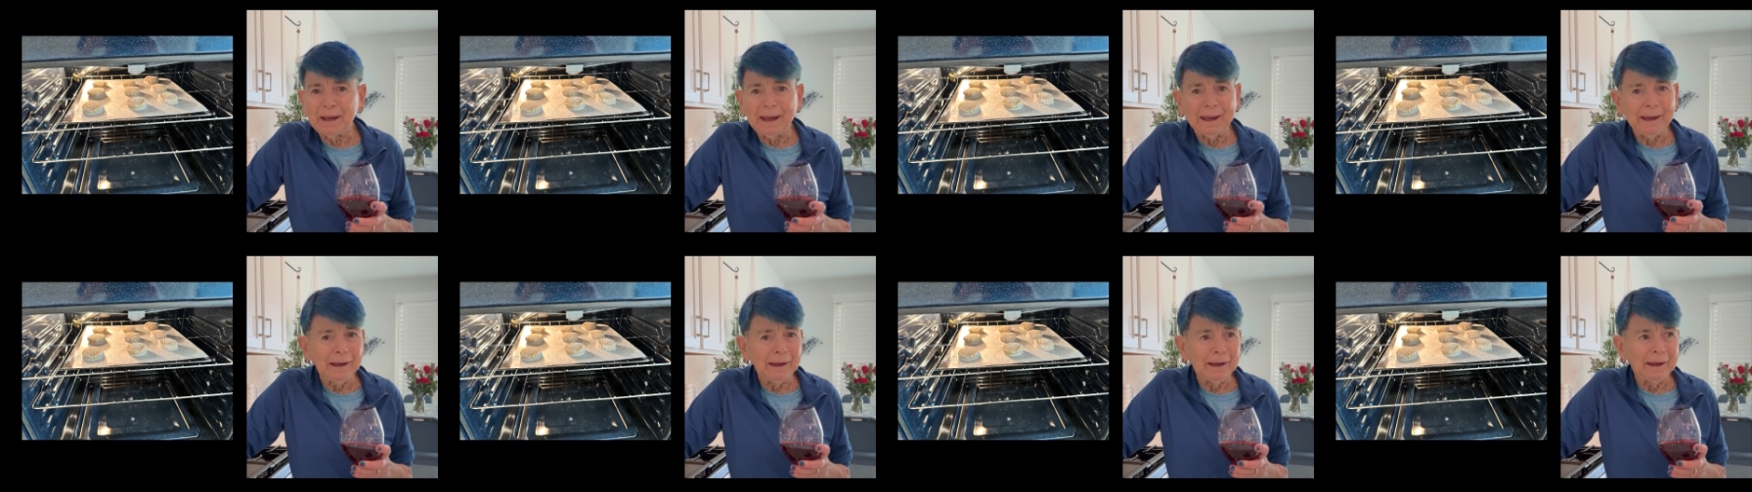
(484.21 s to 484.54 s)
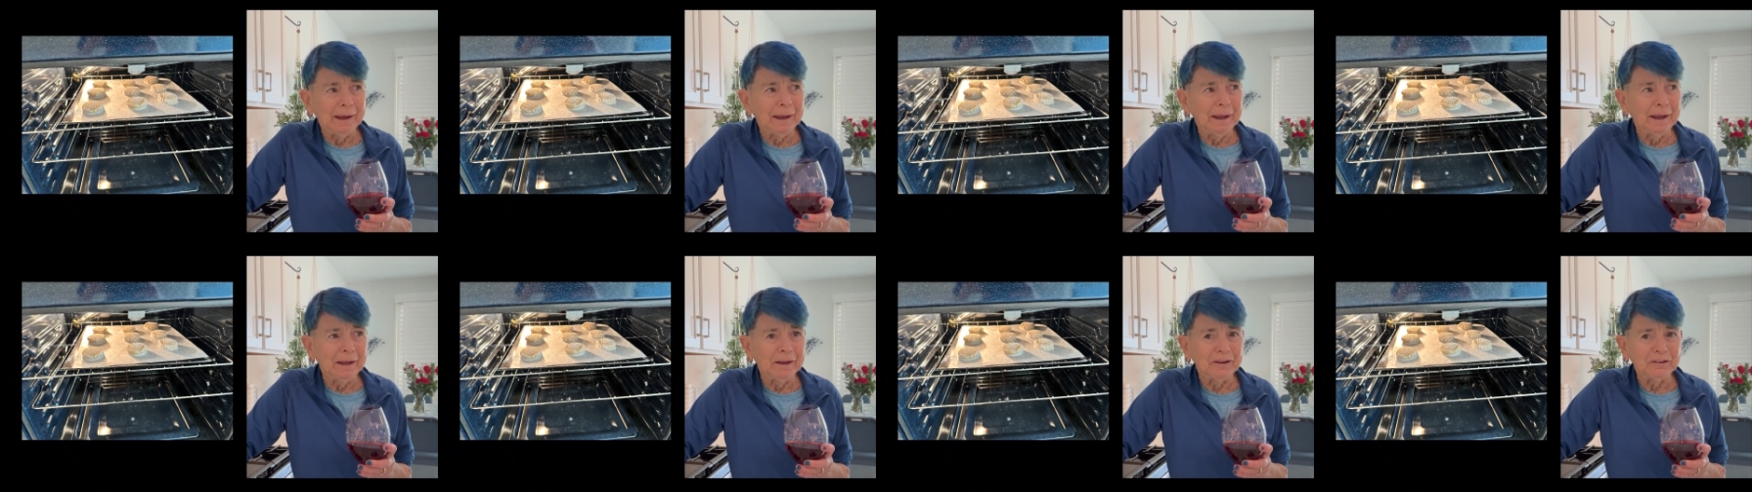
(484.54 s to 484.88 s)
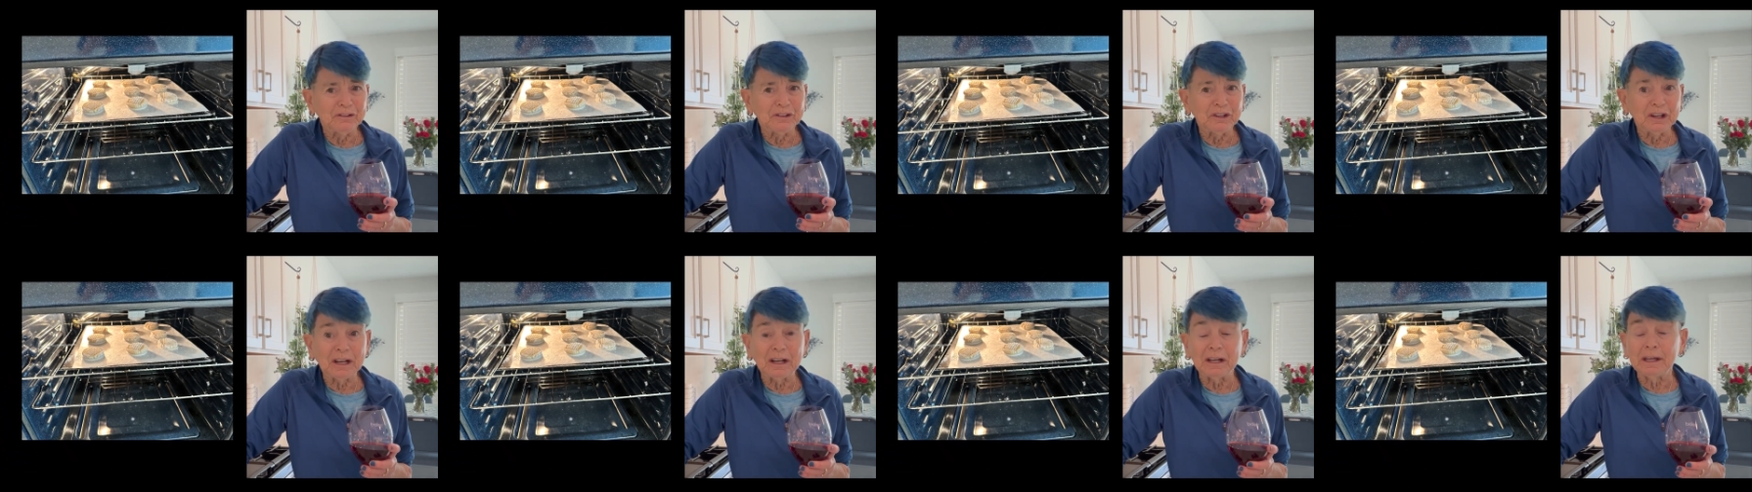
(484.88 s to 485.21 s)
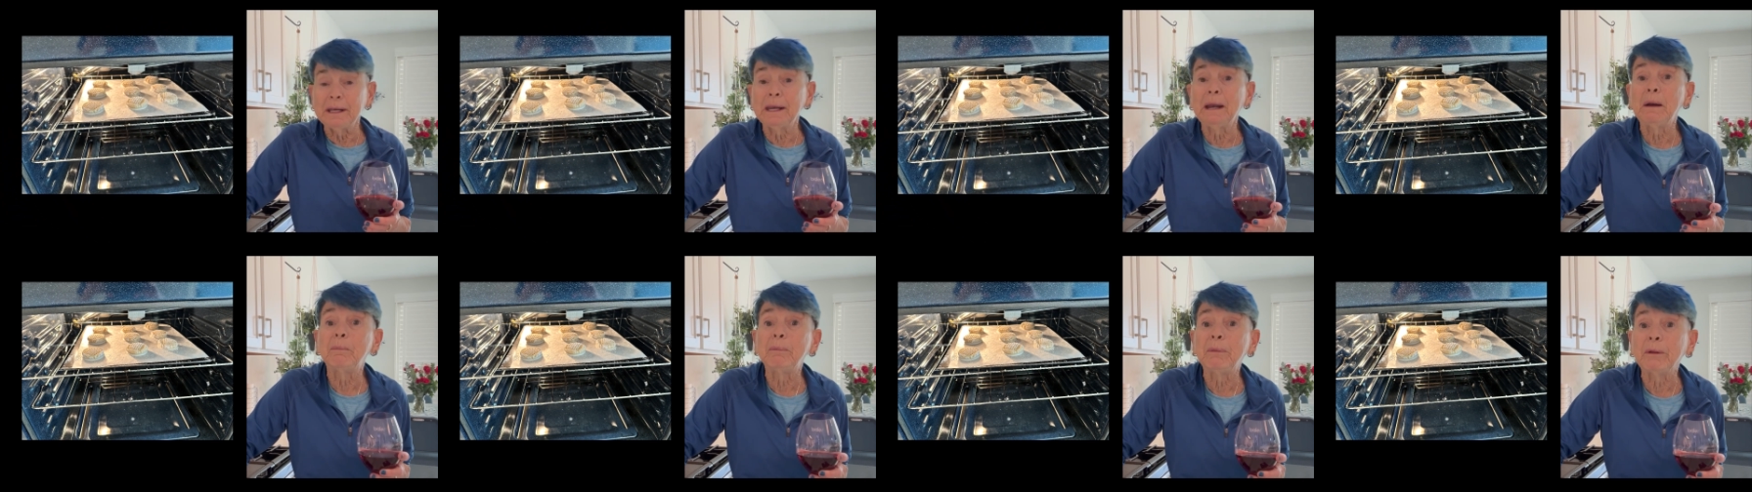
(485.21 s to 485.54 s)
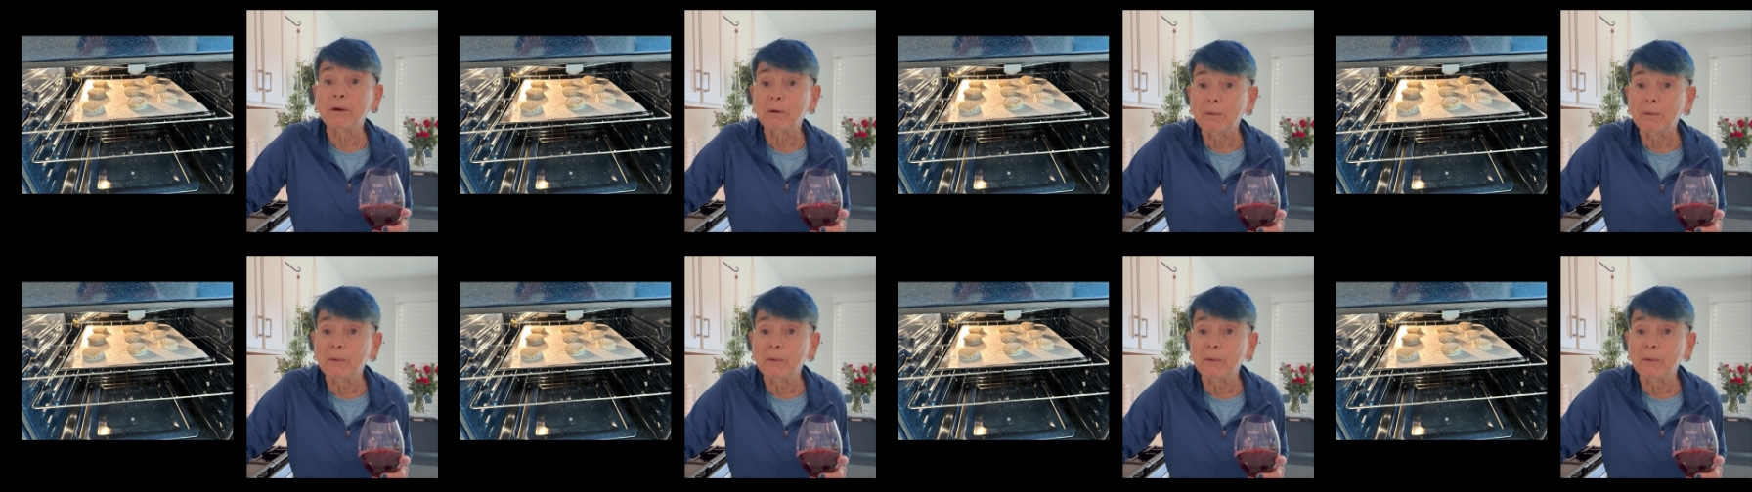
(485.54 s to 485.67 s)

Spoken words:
and to clean up the